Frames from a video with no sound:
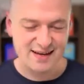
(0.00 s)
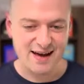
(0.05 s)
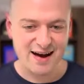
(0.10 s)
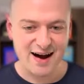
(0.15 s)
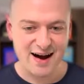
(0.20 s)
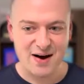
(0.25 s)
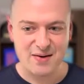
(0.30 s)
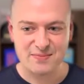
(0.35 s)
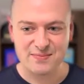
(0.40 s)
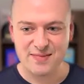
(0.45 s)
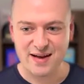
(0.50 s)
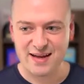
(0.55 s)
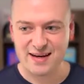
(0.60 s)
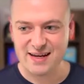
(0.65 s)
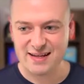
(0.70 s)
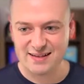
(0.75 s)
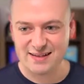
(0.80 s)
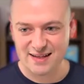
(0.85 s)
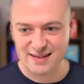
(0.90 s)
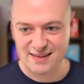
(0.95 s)
And he
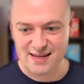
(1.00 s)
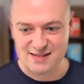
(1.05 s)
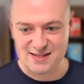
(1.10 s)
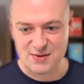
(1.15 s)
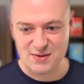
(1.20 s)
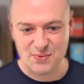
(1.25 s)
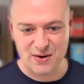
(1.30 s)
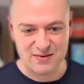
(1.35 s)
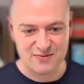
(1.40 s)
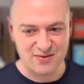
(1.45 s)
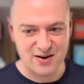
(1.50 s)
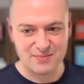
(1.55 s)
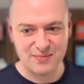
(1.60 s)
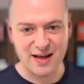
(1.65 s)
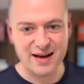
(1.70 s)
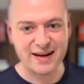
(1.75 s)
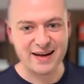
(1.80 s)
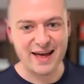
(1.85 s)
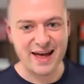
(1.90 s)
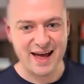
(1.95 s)
did this. He went from
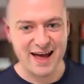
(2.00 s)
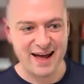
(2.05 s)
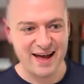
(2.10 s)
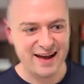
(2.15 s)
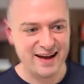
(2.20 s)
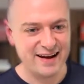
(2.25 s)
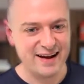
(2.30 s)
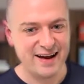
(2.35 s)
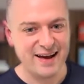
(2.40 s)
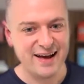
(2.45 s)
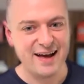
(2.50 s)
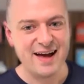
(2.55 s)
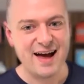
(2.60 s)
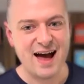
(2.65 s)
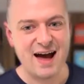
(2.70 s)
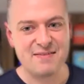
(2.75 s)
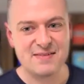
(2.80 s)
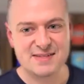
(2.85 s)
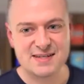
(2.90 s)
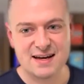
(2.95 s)
like, hey, I
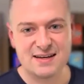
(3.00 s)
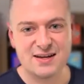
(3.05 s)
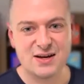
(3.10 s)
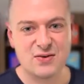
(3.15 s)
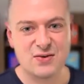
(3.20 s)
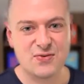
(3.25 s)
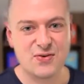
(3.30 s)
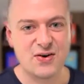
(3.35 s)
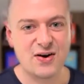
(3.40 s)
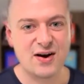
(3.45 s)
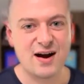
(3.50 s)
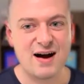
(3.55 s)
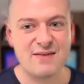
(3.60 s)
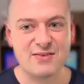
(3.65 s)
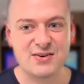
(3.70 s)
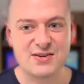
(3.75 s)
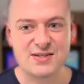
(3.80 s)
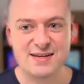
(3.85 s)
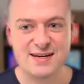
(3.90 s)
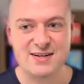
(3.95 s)
have this idea for a
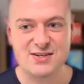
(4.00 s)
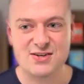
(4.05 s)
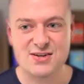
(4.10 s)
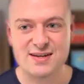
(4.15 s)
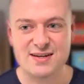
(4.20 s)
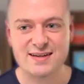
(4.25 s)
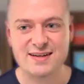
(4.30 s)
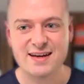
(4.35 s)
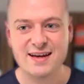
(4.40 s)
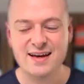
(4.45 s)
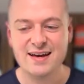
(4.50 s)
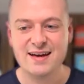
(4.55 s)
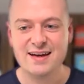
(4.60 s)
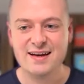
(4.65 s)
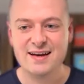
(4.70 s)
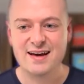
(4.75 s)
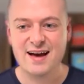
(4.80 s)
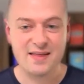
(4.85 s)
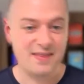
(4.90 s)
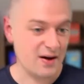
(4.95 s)
conversation.
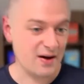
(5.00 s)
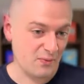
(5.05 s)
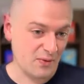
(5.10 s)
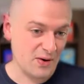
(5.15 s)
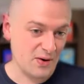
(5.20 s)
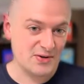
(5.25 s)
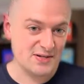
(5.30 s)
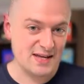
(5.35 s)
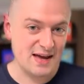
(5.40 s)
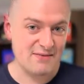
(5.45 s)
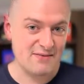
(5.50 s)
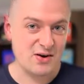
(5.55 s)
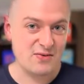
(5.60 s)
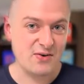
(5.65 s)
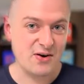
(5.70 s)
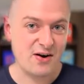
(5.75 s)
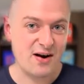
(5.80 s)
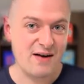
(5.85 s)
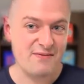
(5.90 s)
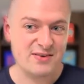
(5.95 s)
that we were just having over a
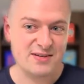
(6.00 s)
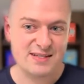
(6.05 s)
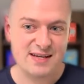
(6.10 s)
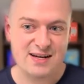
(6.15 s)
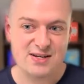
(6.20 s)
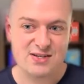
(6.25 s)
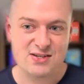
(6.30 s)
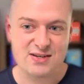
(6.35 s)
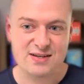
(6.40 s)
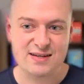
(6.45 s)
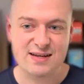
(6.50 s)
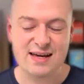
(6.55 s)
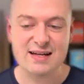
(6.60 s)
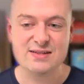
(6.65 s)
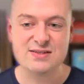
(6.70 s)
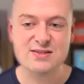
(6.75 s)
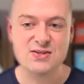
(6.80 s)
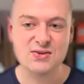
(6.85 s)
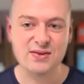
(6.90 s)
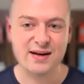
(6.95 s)
conversation
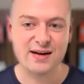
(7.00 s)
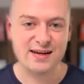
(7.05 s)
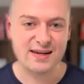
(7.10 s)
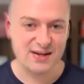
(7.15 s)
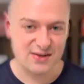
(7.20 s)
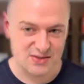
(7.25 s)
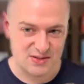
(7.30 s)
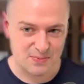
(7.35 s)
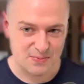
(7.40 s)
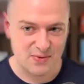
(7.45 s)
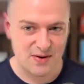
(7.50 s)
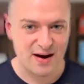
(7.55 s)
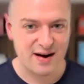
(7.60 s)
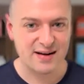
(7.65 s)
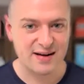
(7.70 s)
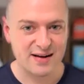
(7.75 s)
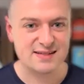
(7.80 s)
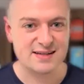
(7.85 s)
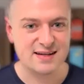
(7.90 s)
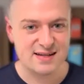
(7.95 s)
into like, here's a
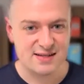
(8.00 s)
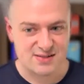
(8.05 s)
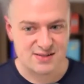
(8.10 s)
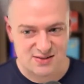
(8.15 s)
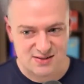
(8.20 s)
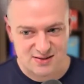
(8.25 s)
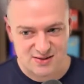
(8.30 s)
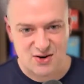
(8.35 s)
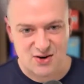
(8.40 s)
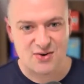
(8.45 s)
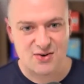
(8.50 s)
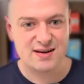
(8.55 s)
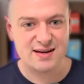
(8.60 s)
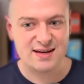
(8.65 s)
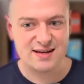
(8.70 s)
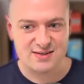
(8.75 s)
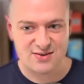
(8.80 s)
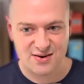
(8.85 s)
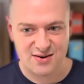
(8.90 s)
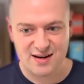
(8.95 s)
product, and he's turning
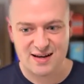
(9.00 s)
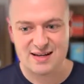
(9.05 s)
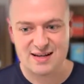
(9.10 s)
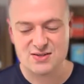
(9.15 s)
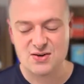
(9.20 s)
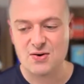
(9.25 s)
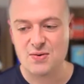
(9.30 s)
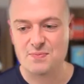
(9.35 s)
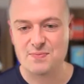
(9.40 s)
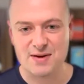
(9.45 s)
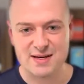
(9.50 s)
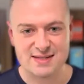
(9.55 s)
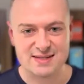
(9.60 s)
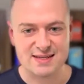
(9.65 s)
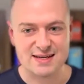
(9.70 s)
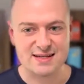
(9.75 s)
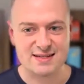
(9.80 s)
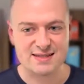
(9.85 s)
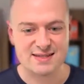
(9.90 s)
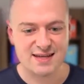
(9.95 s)
it into a
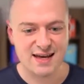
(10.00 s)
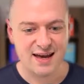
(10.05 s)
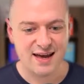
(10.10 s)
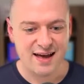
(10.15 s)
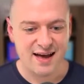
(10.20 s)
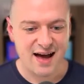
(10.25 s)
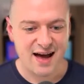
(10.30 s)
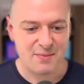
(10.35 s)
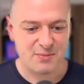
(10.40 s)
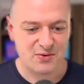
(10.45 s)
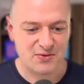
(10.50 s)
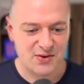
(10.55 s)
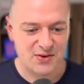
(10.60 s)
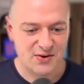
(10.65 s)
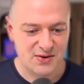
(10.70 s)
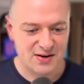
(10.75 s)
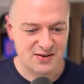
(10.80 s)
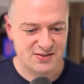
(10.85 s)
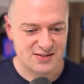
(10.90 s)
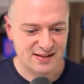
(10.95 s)
business a few
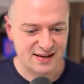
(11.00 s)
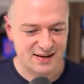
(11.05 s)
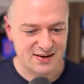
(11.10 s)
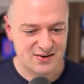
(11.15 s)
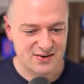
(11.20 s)
years later.